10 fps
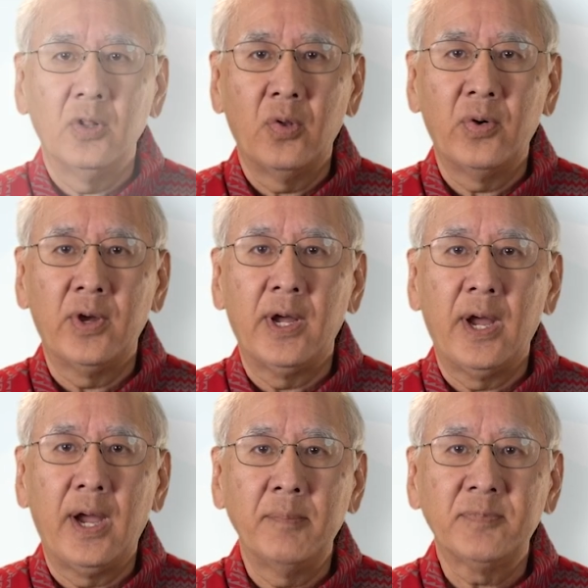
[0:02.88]
Aloha,
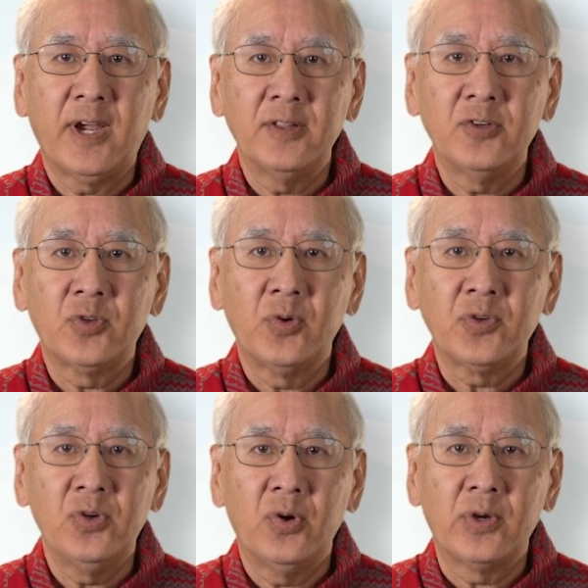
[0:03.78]
I'm Tyler
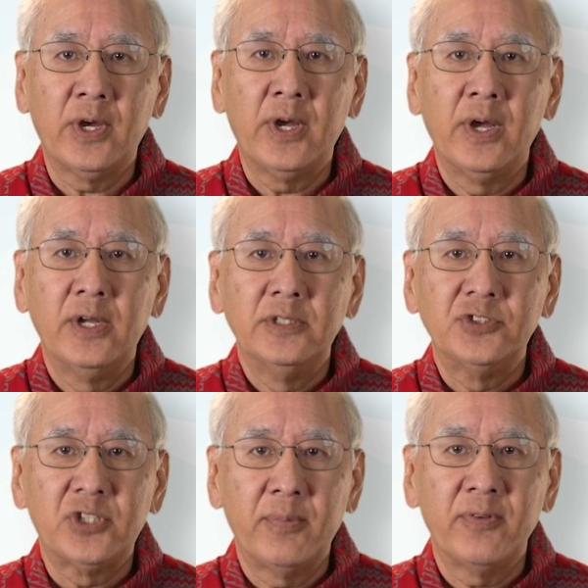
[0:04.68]

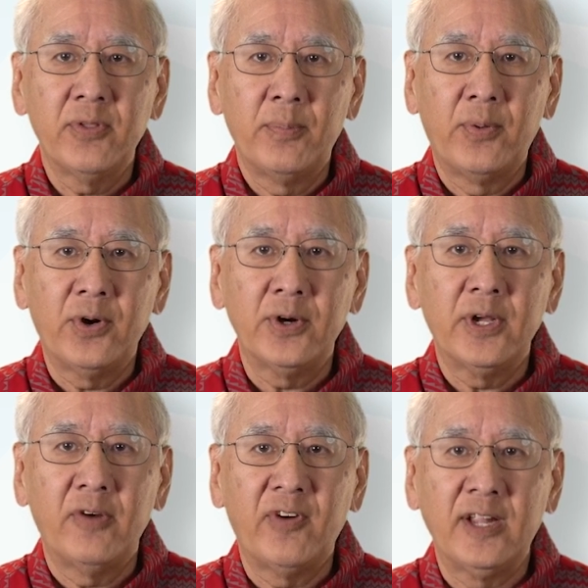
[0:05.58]
Tokioka, Chairman of the Board
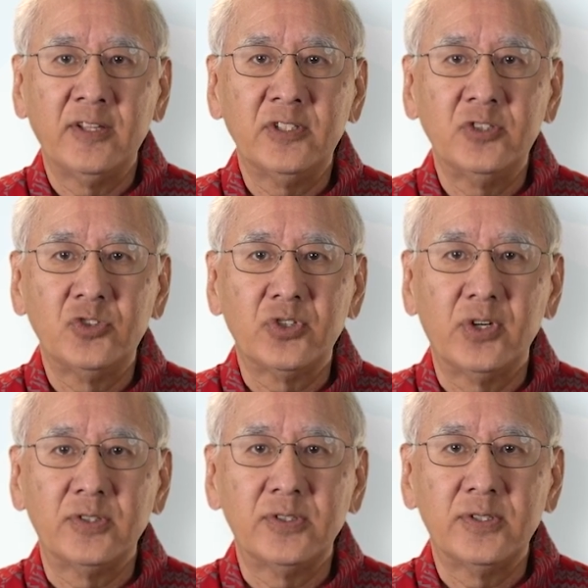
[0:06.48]
of Island
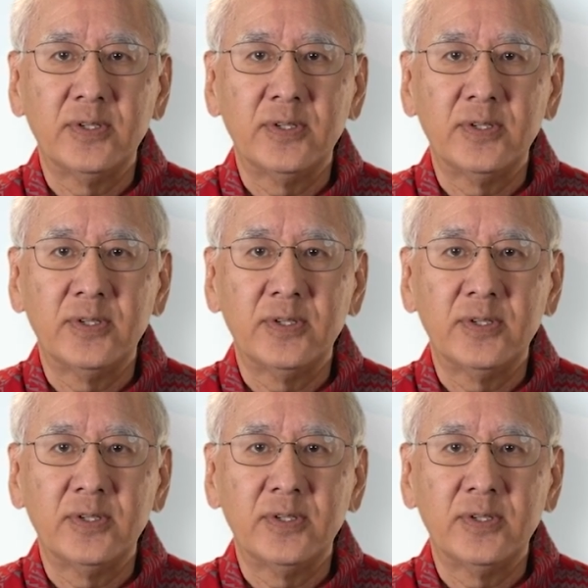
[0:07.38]
Insurance.